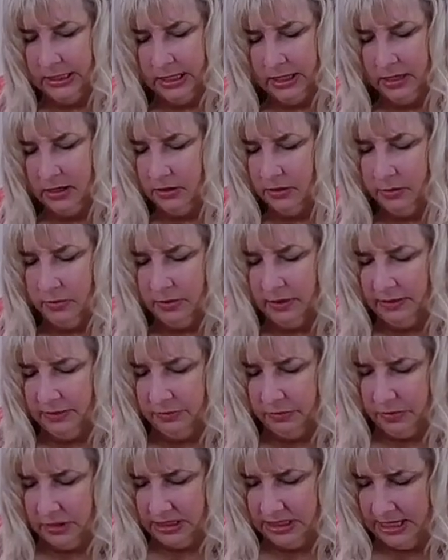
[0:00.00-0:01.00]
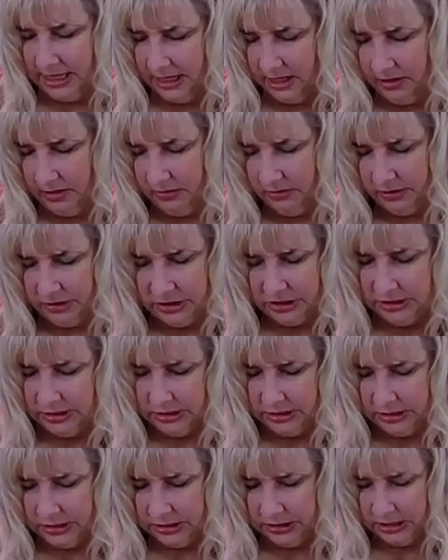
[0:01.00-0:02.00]
I don't know why this one tail
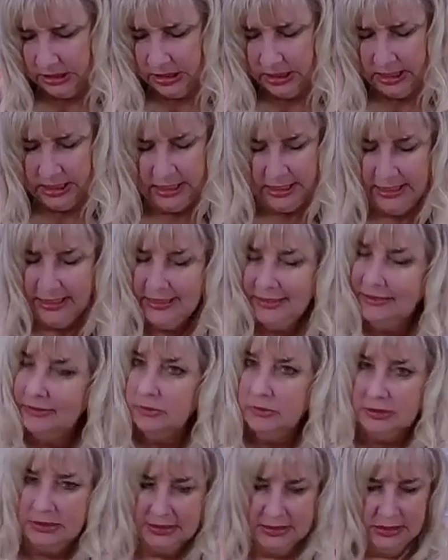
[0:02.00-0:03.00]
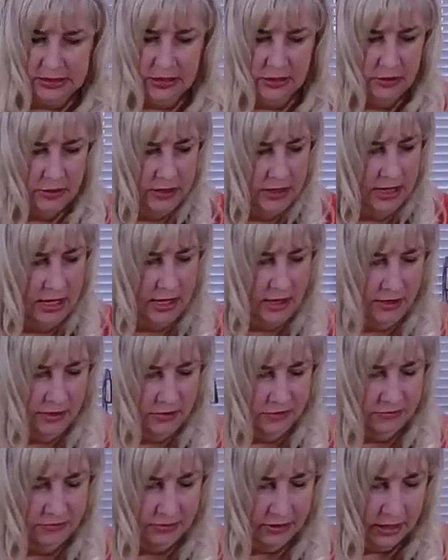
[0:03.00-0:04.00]
just wants to go to the
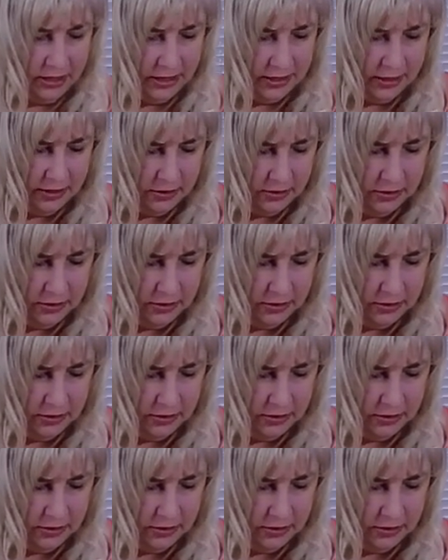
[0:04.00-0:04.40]
other side.